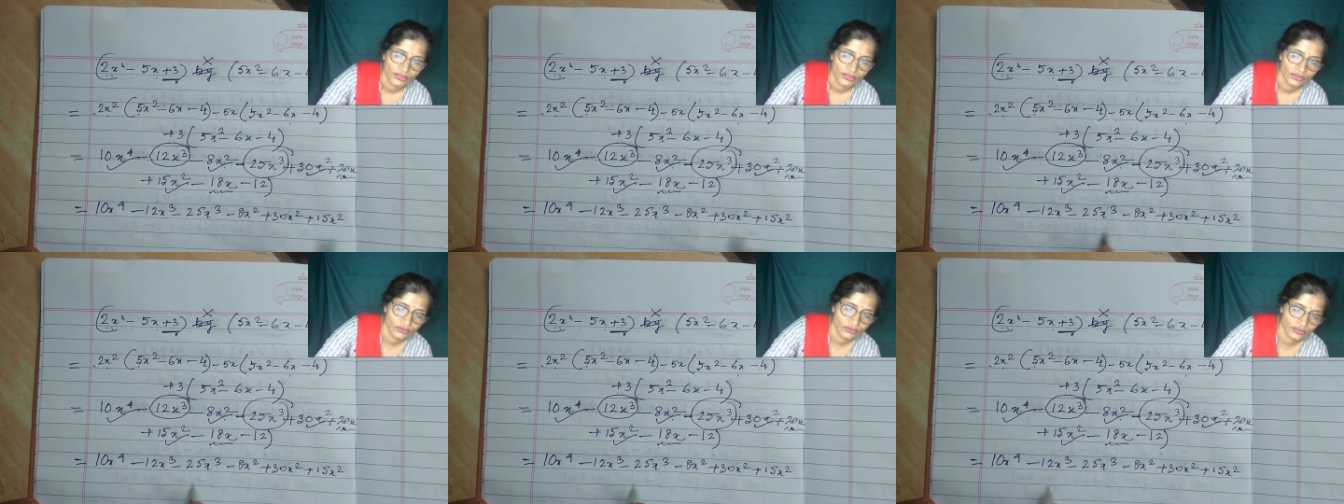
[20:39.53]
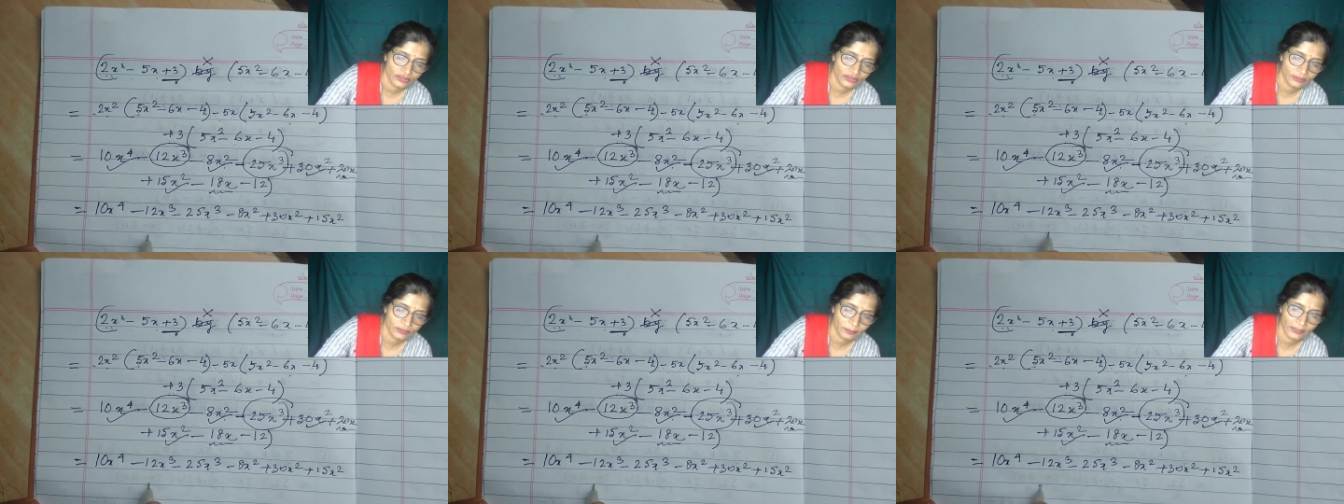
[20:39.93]
So it is
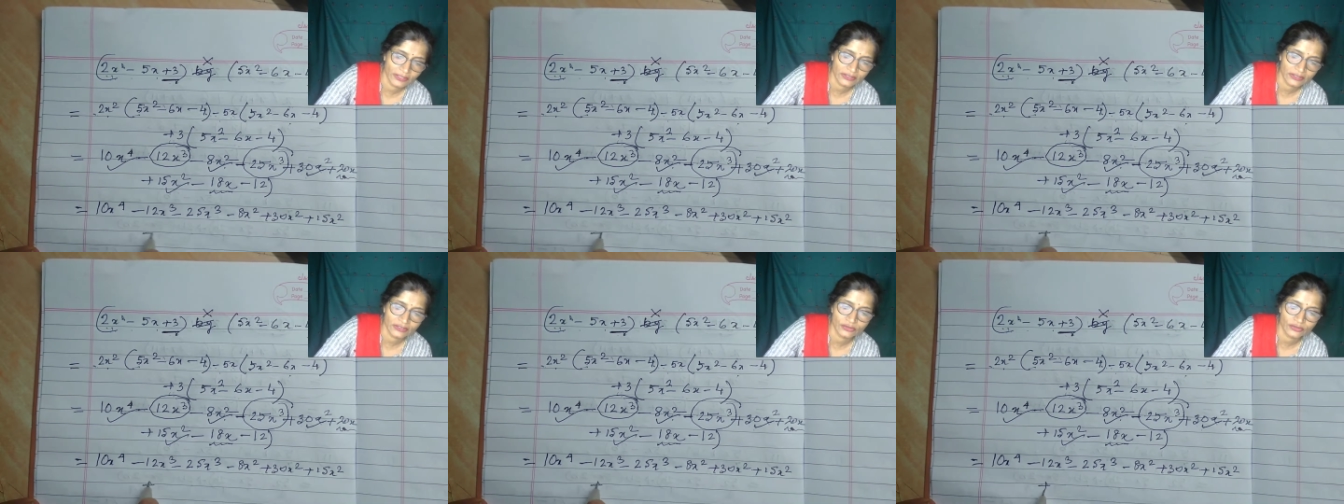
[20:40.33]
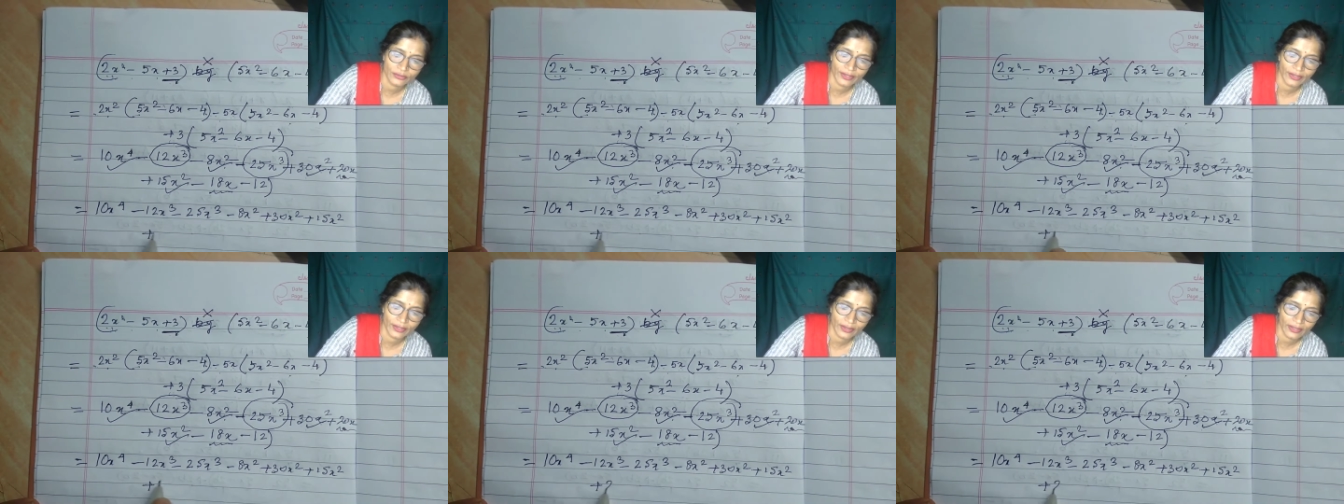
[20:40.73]
plus
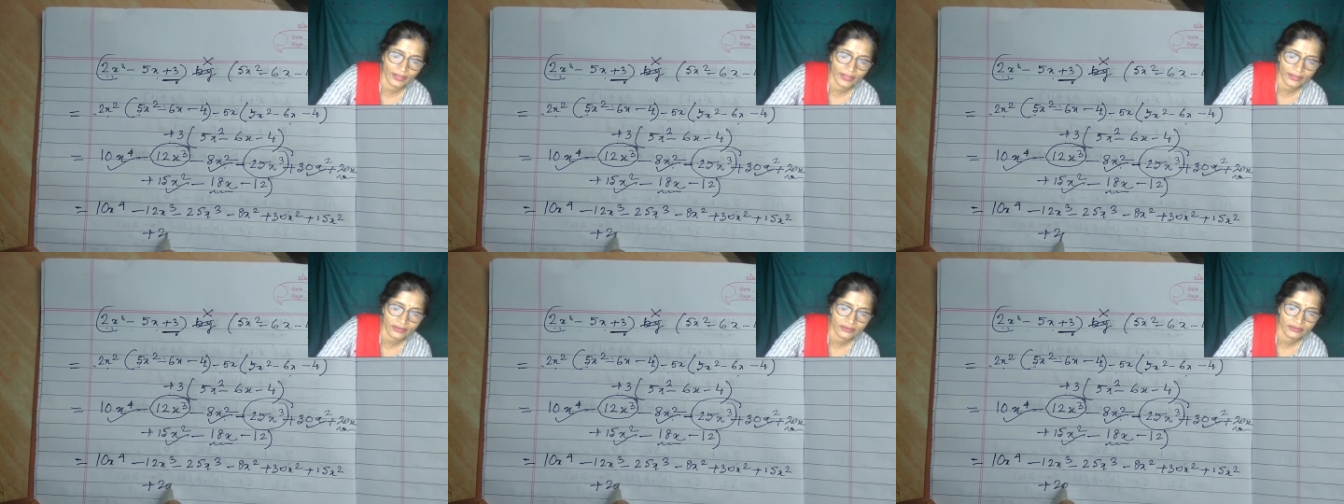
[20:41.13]
20x